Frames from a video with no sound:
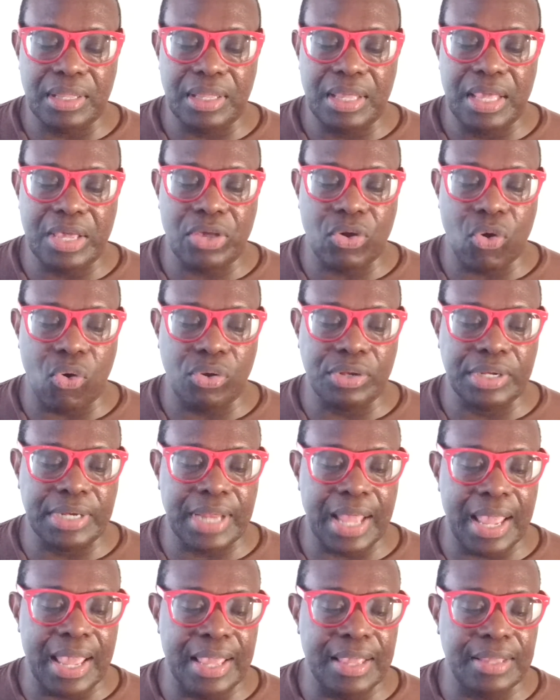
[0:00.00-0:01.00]
he called
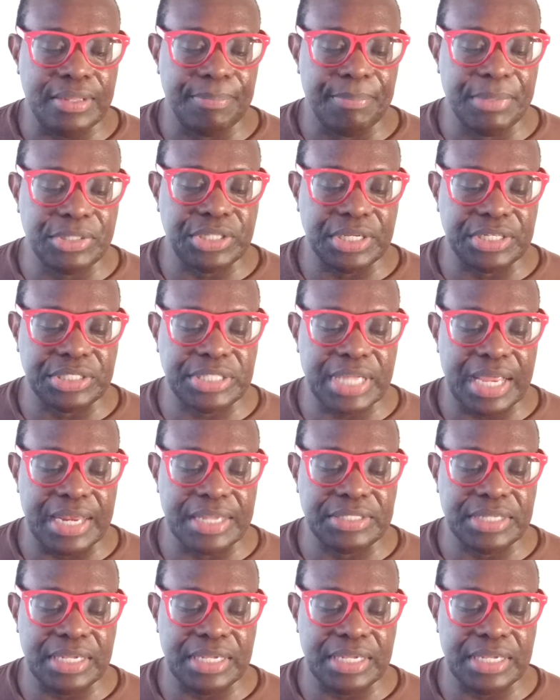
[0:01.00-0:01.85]
it a misunderstanding,